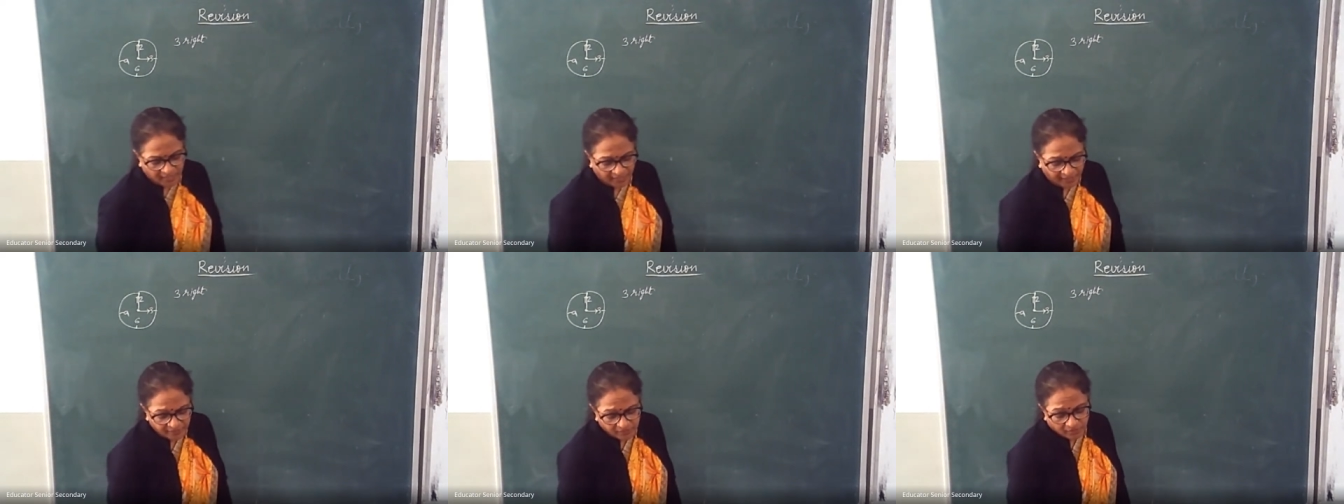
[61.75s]

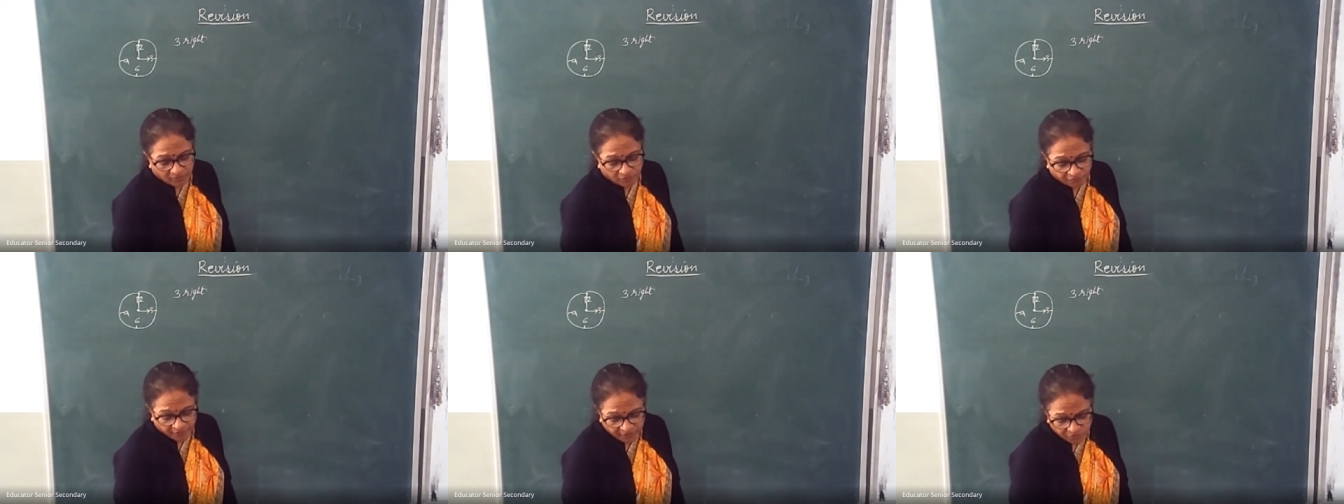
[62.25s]
And
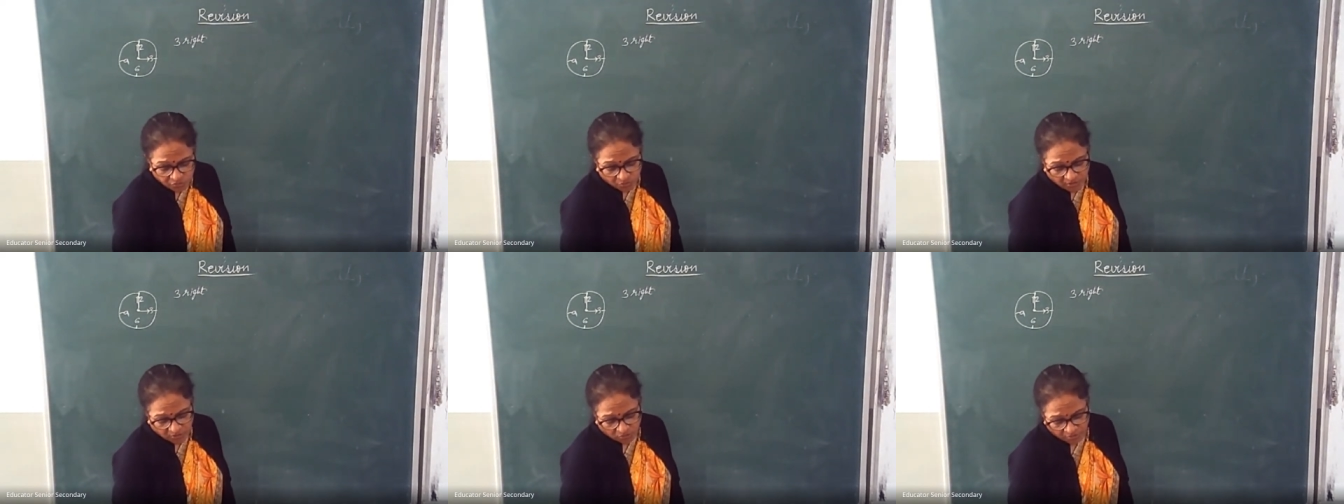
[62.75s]
when you
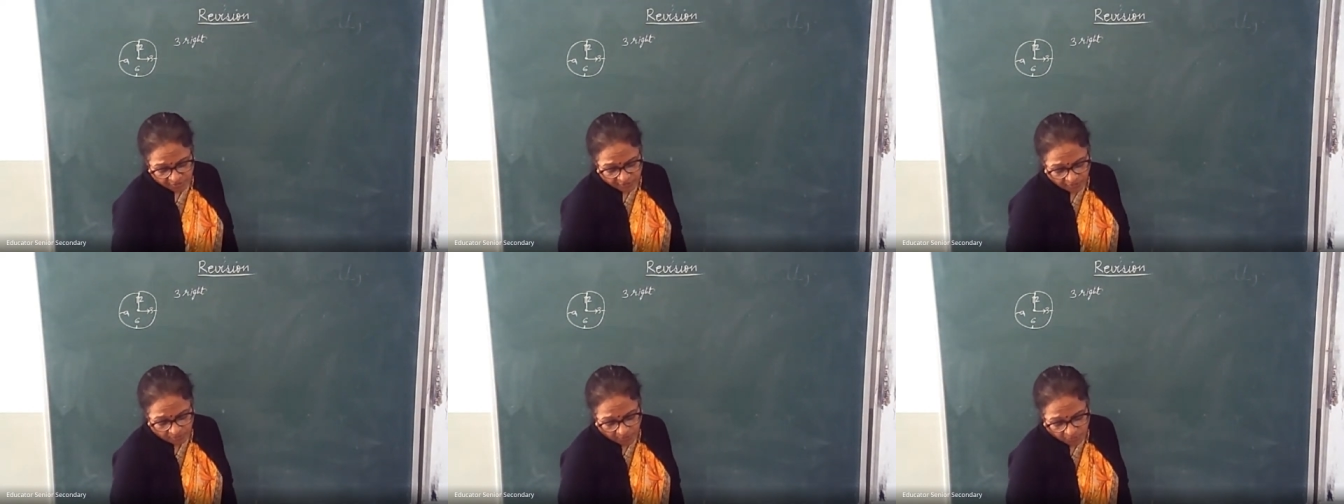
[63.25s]
are talking
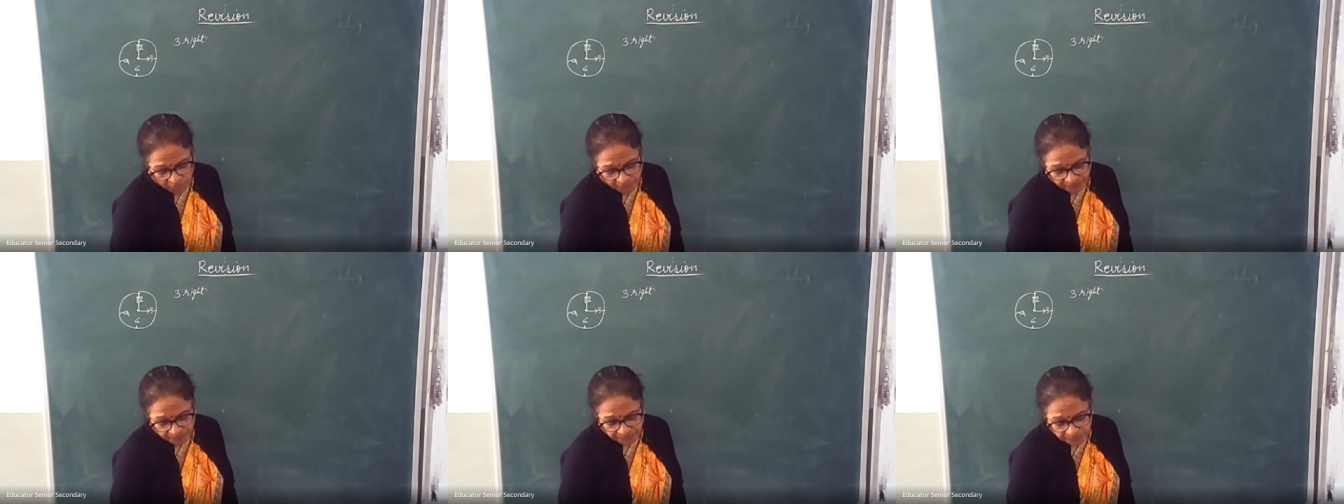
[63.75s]
about
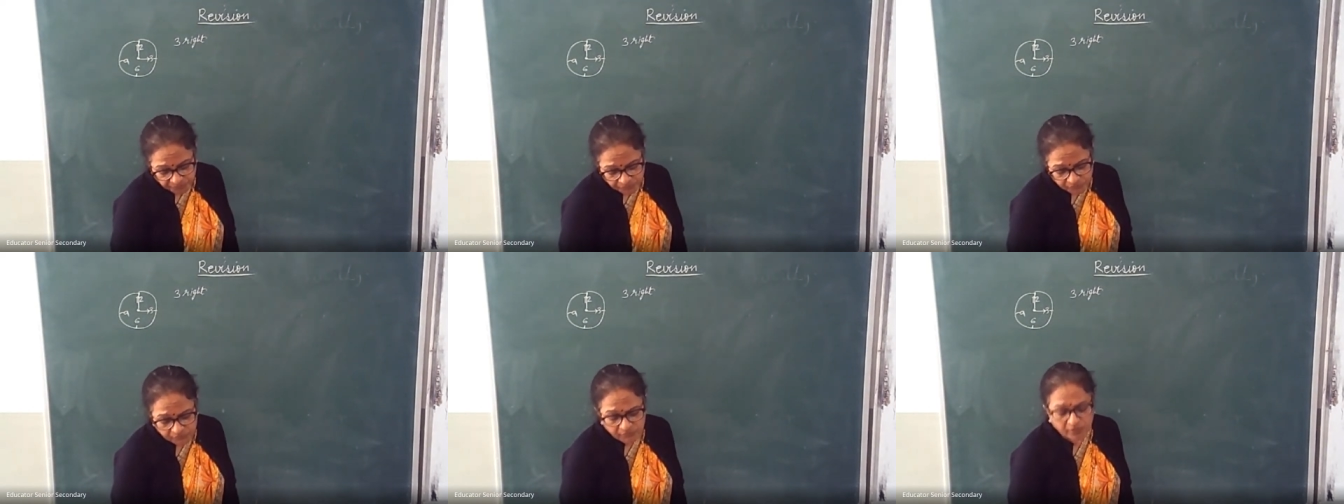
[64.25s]

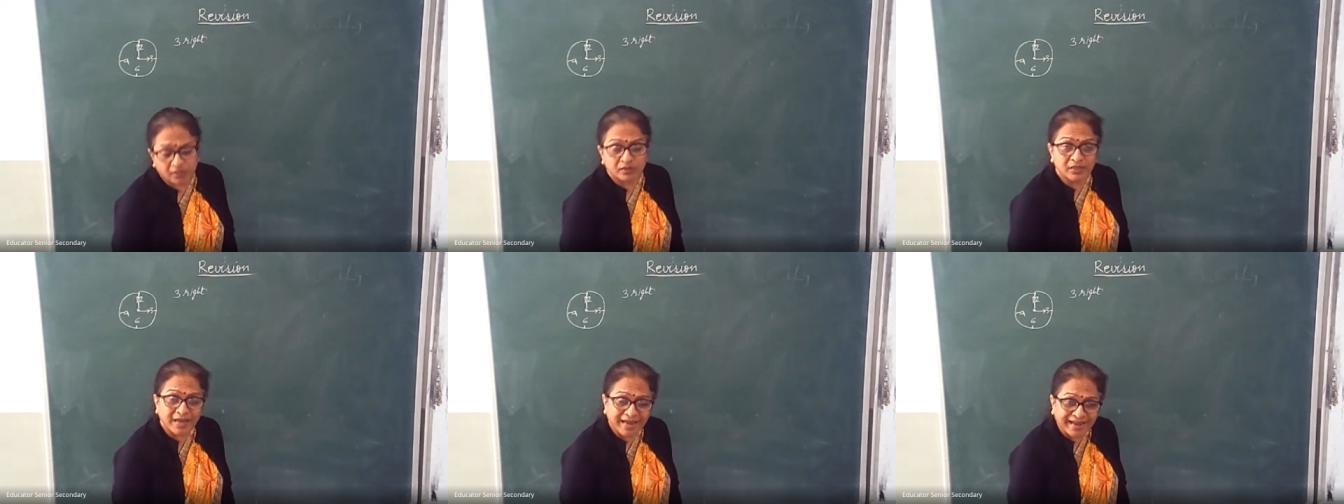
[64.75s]

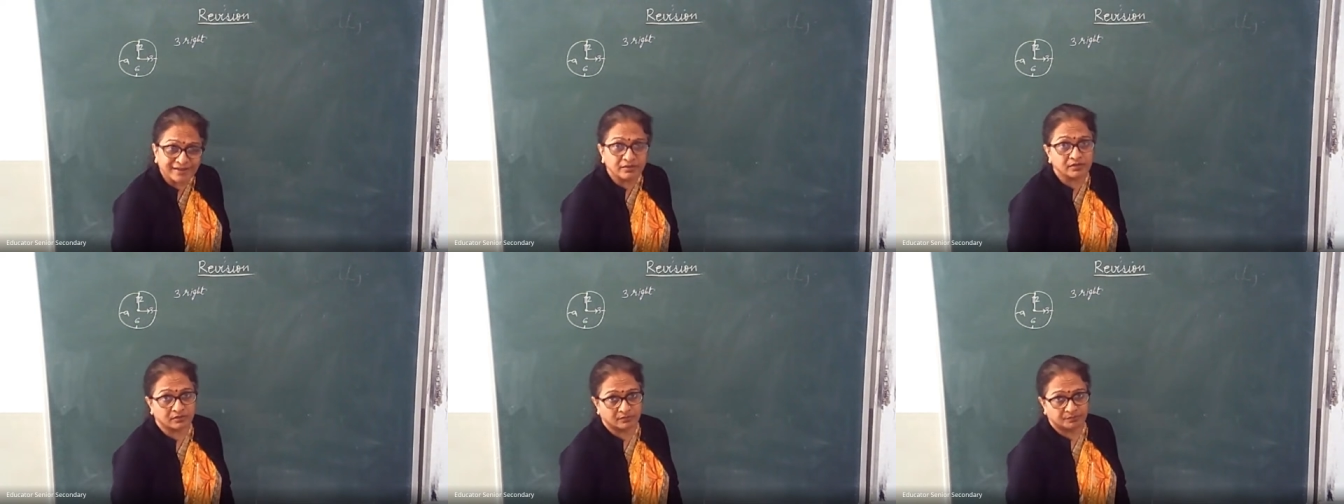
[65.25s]
the
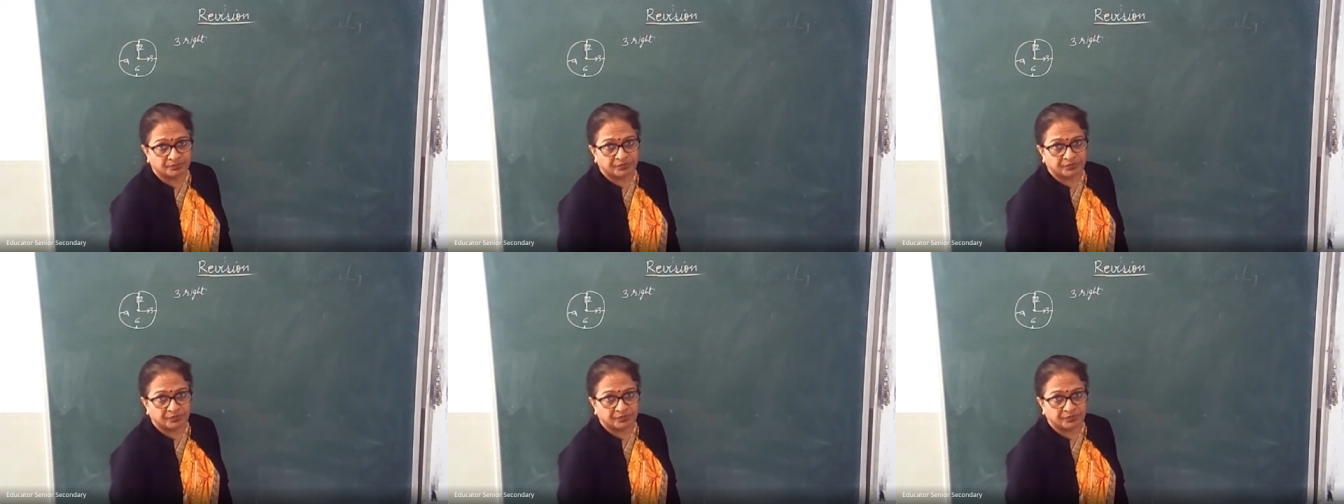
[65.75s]
angle,